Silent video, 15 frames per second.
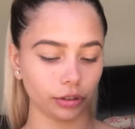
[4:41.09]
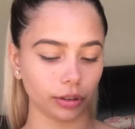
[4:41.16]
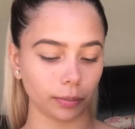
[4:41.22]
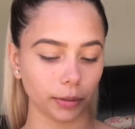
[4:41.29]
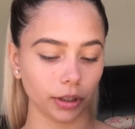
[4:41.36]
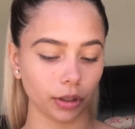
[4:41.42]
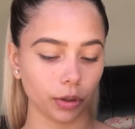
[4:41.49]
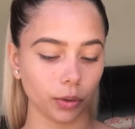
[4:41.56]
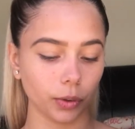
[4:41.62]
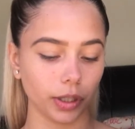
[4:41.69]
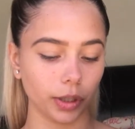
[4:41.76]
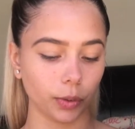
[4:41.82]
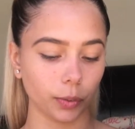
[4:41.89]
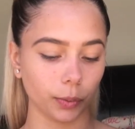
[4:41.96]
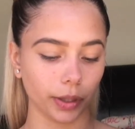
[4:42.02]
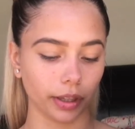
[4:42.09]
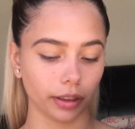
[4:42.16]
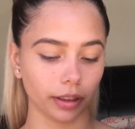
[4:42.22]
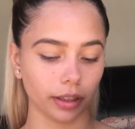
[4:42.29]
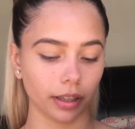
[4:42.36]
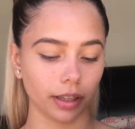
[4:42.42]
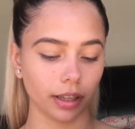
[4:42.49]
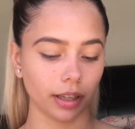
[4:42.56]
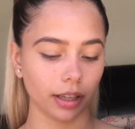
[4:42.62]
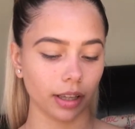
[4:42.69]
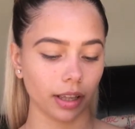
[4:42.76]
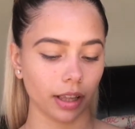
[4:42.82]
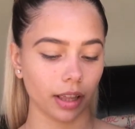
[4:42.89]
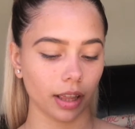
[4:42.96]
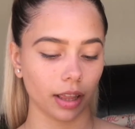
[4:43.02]
So I'm going to go in with
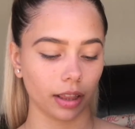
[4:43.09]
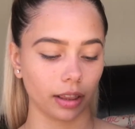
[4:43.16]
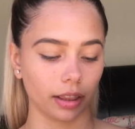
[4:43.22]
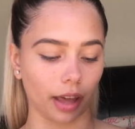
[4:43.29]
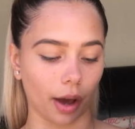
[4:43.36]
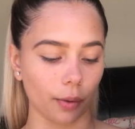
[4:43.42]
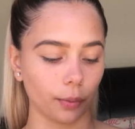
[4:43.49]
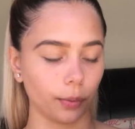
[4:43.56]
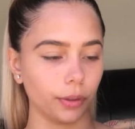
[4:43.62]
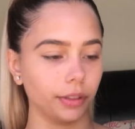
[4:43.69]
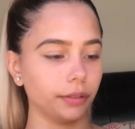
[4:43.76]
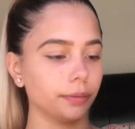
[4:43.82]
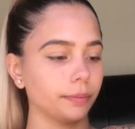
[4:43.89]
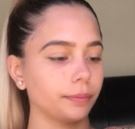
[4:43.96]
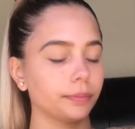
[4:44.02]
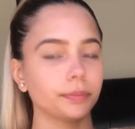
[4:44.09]
that one.